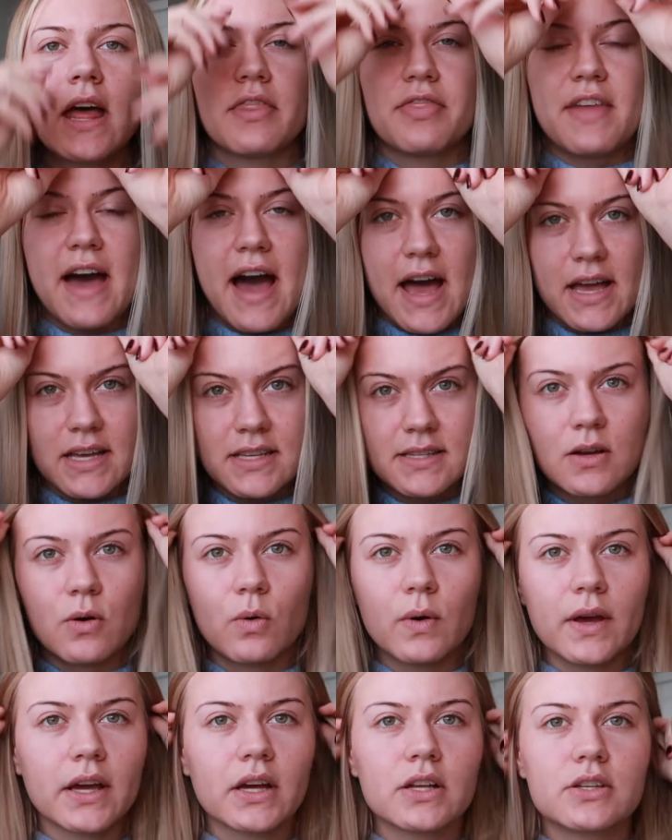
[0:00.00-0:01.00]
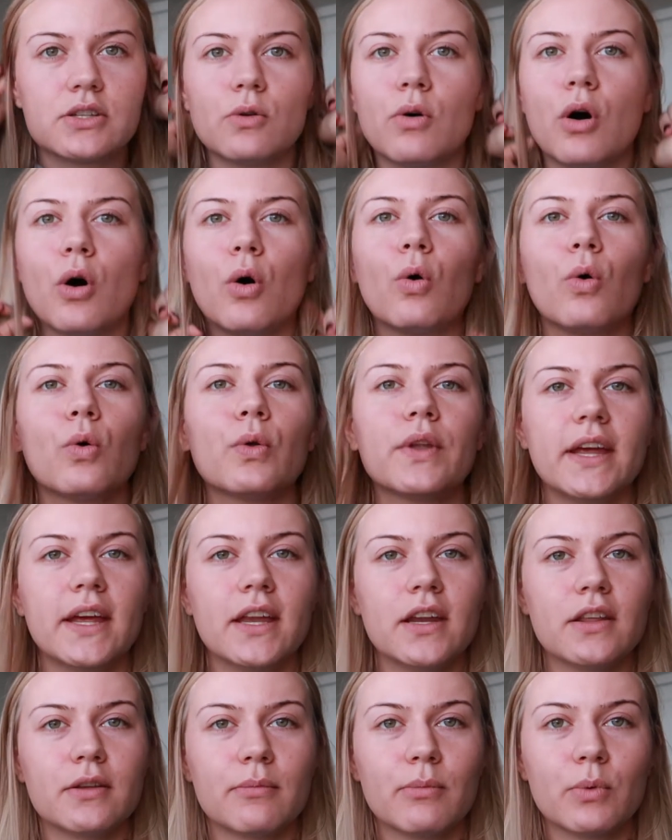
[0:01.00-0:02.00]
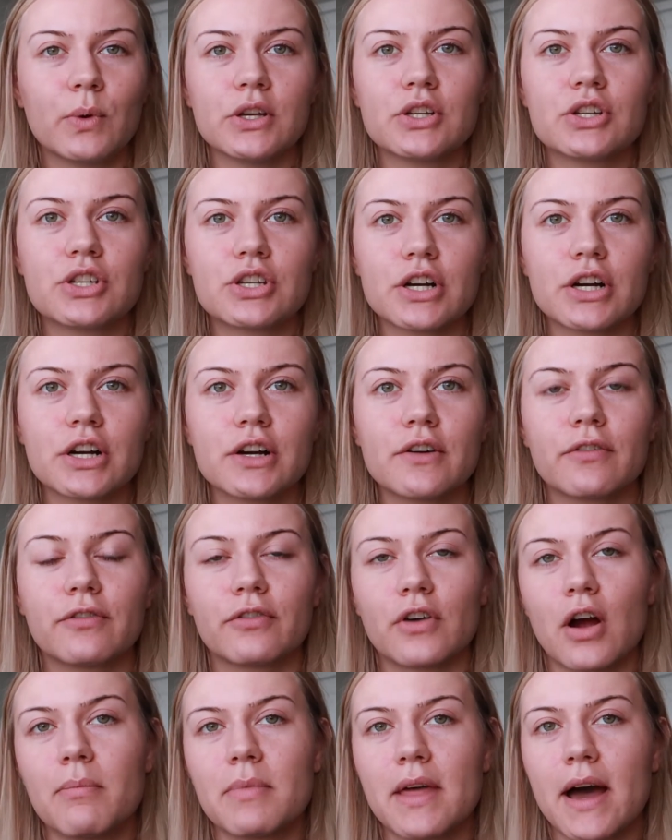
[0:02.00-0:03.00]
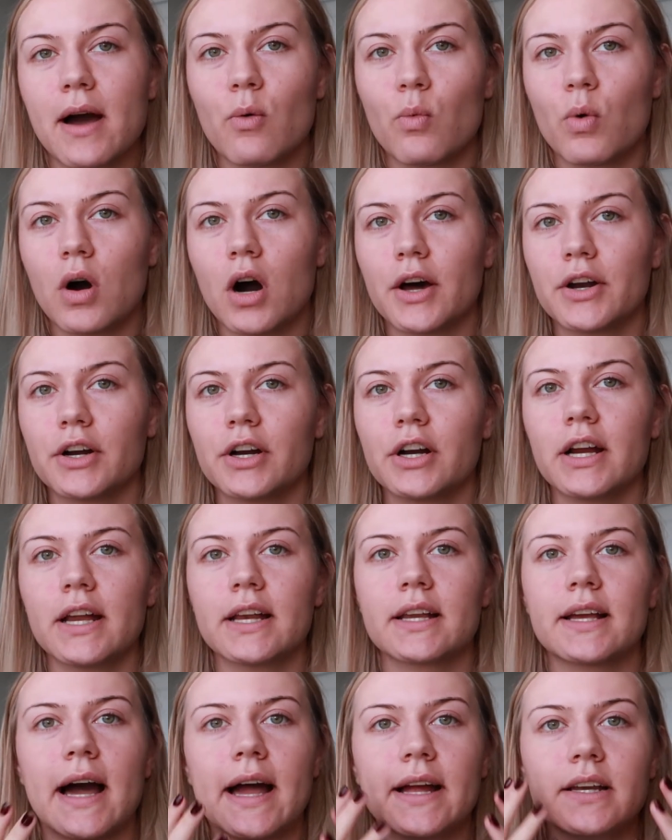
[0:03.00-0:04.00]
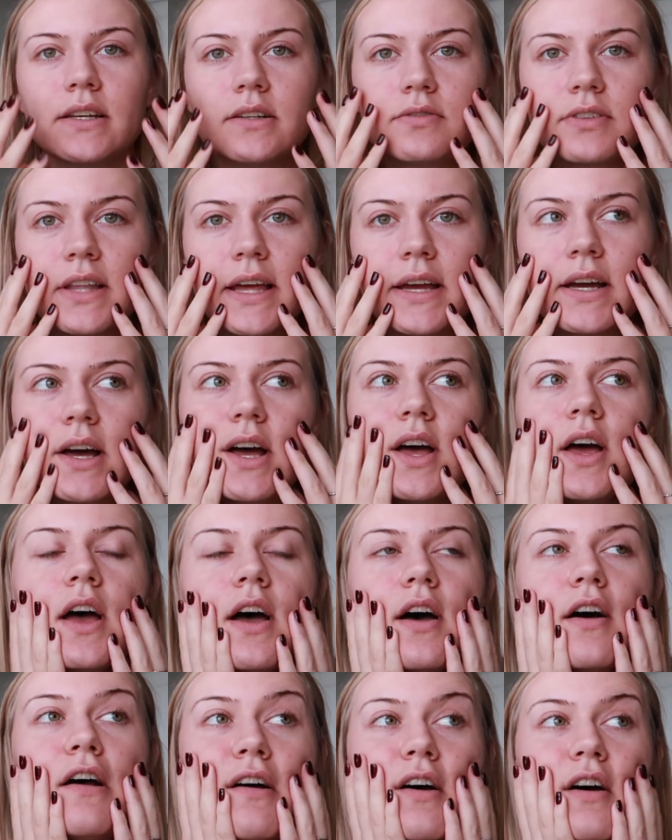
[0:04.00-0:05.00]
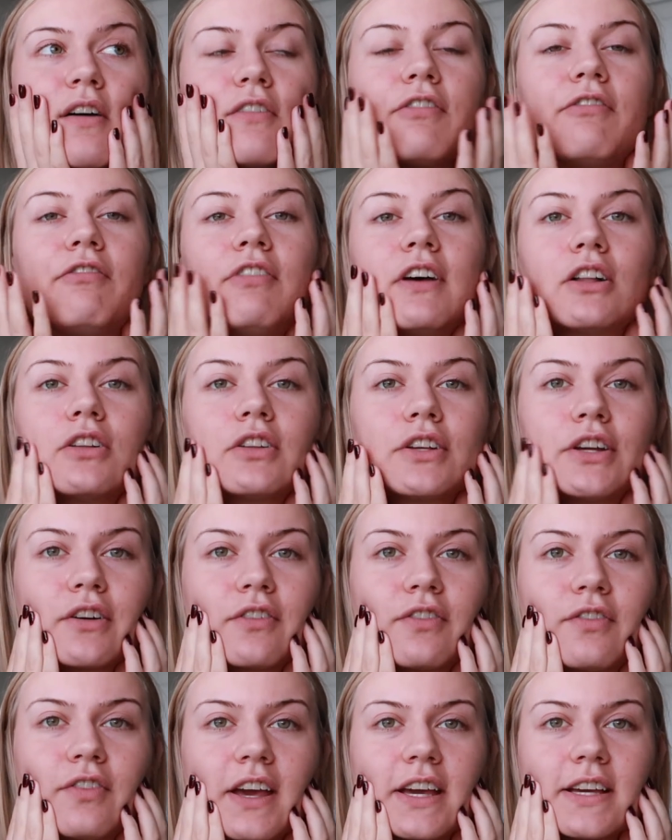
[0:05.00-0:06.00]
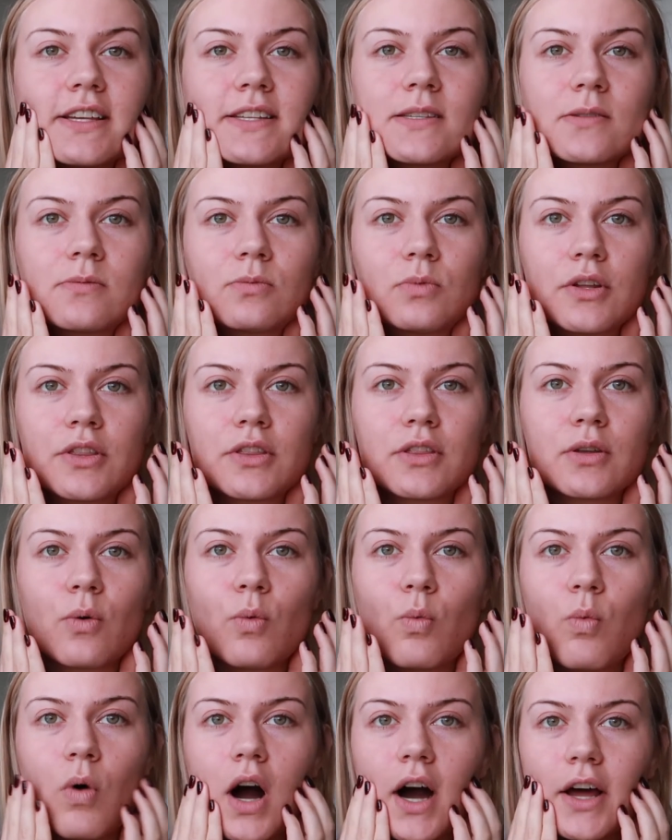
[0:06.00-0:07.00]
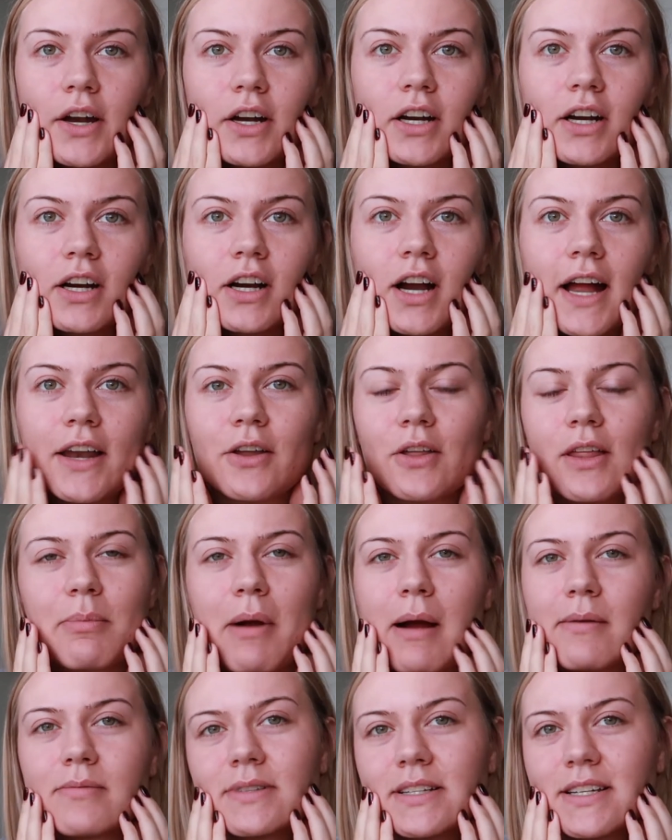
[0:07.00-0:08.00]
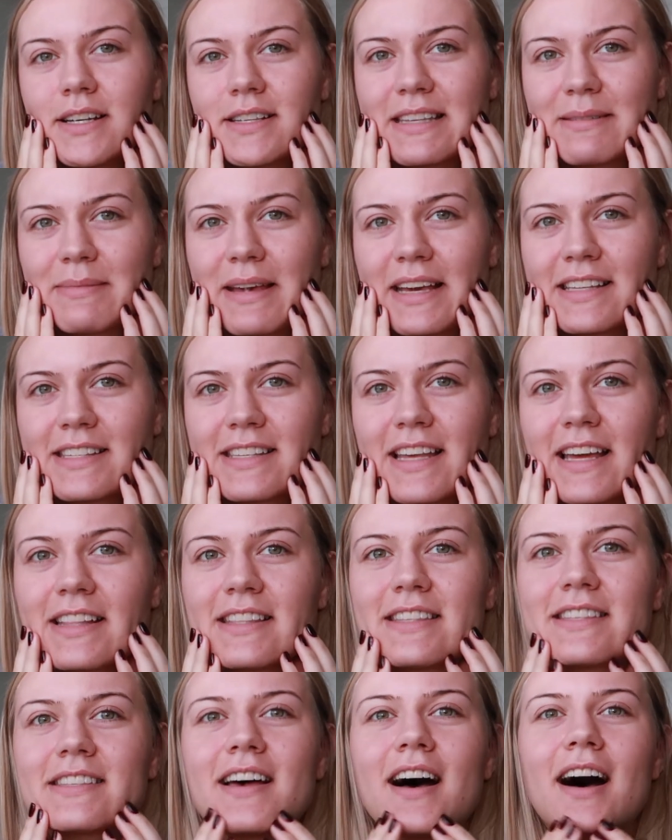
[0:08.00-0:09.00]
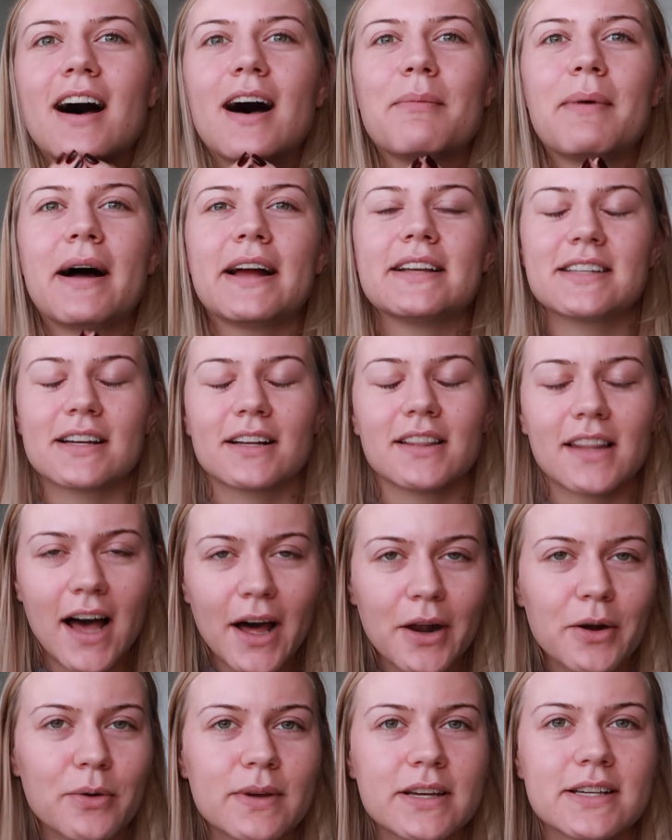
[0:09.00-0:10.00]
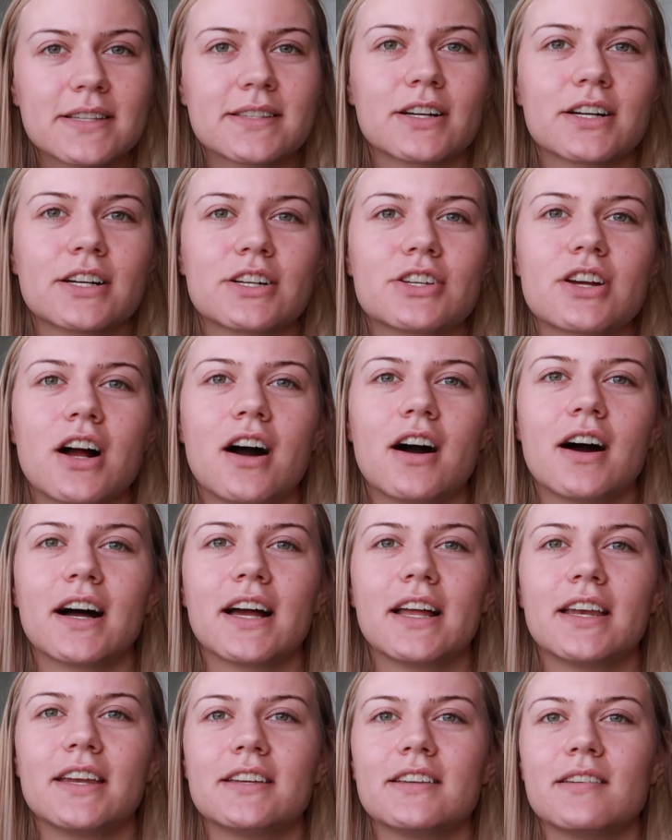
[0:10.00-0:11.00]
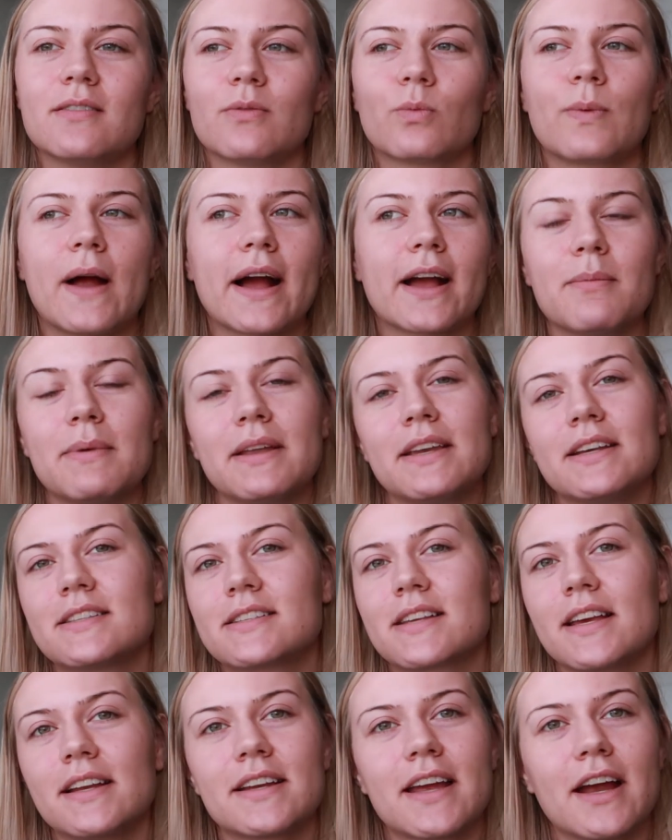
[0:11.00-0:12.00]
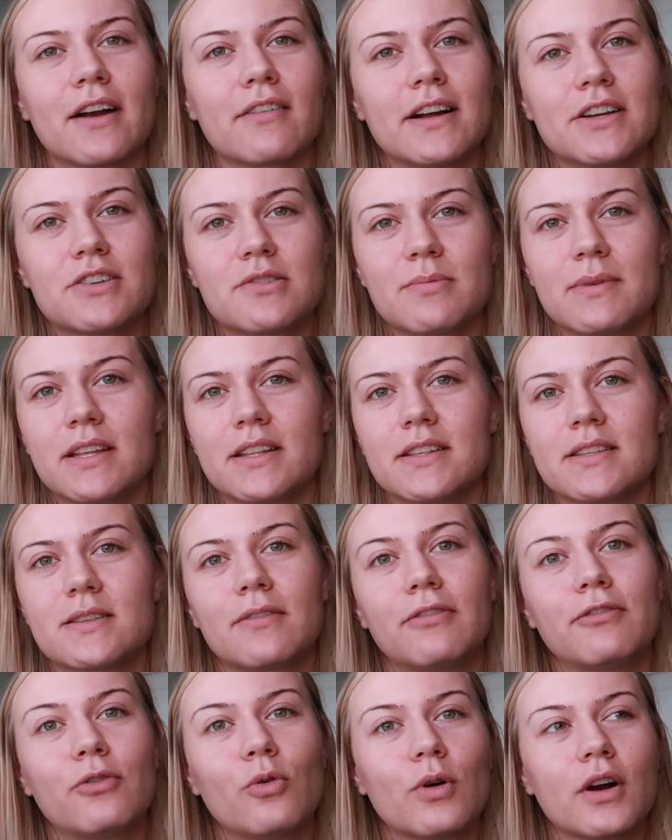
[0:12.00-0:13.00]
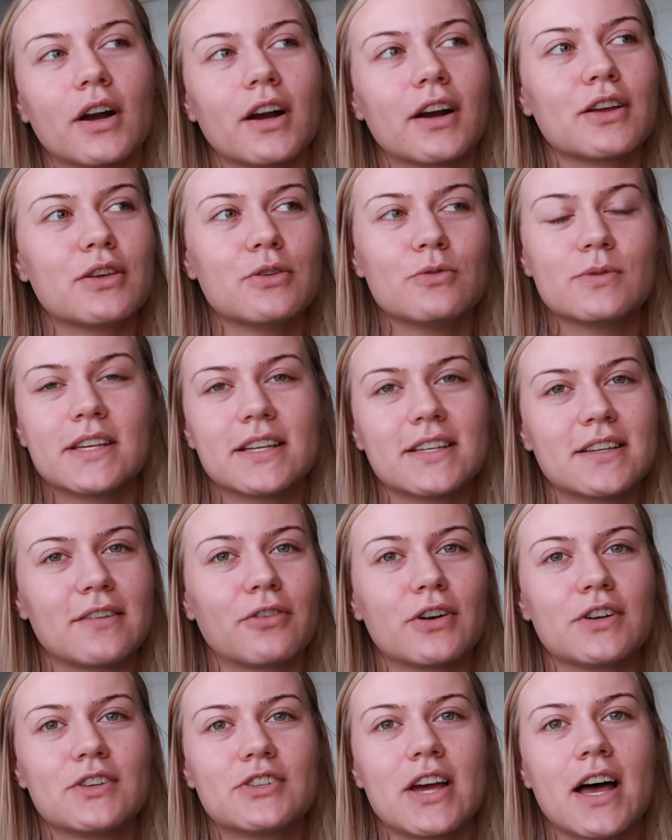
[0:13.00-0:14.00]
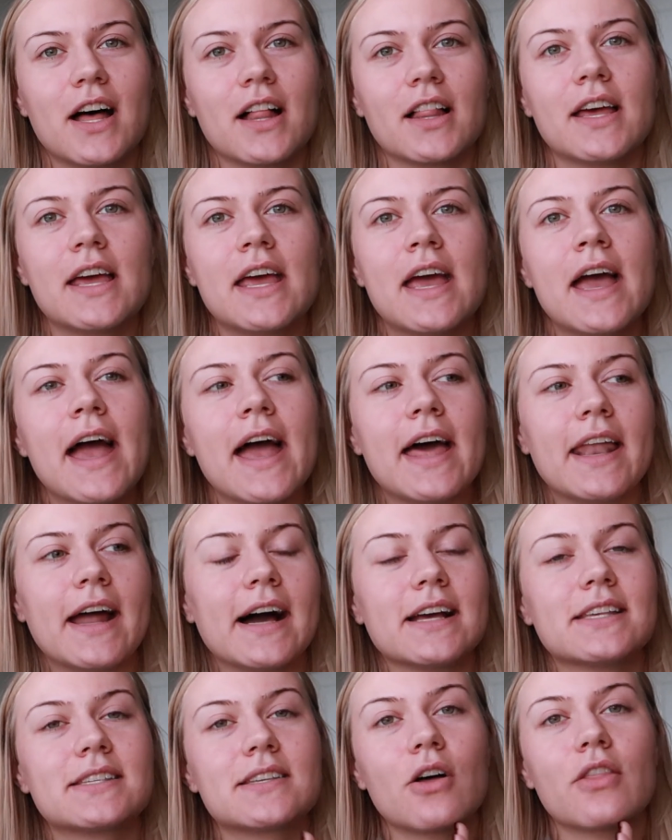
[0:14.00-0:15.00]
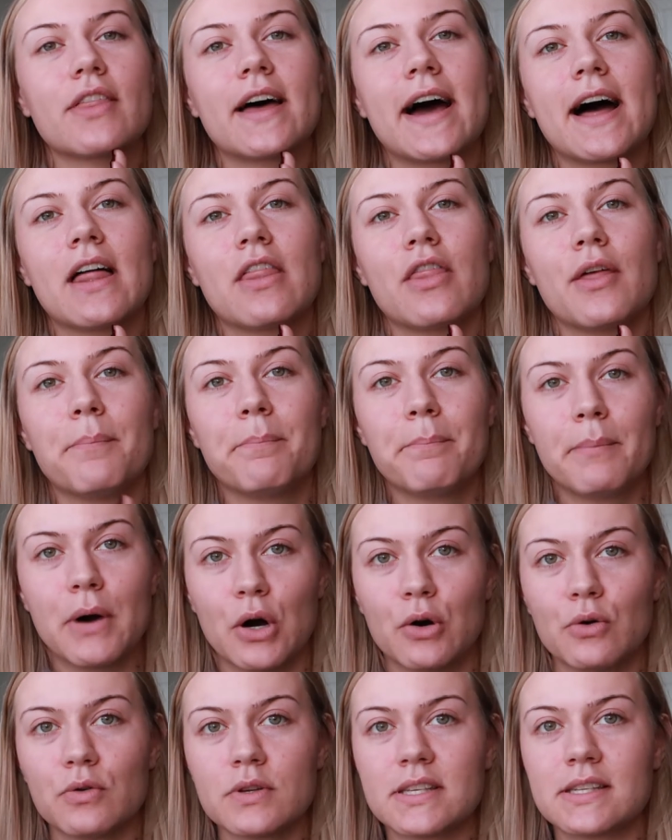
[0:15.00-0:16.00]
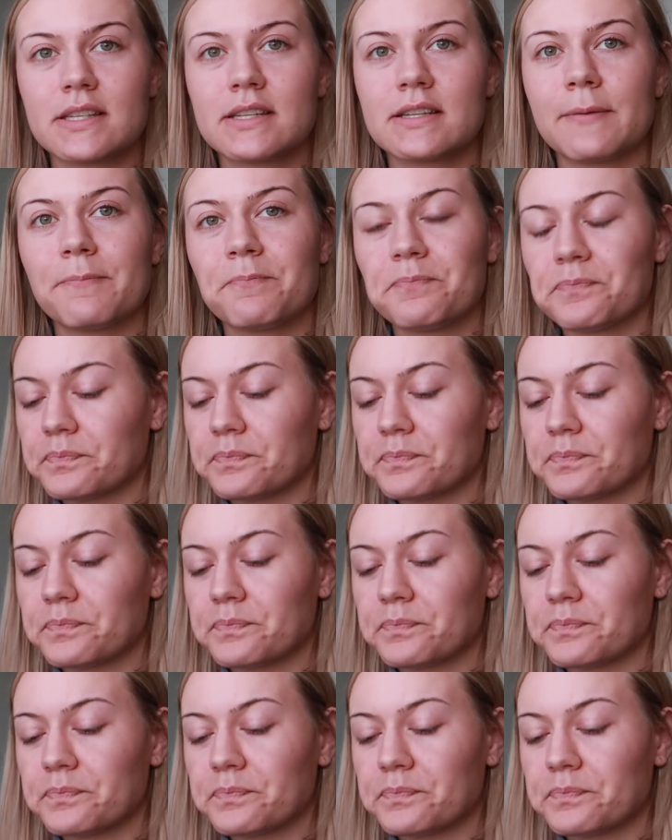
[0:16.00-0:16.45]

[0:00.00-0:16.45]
That is going to hold in the moisture from that water and kind of like fill your face with water. I know that probably doesn't make sense. I did a lot of research on recommended skincare regimens for using Differin gel, and I saw that the most,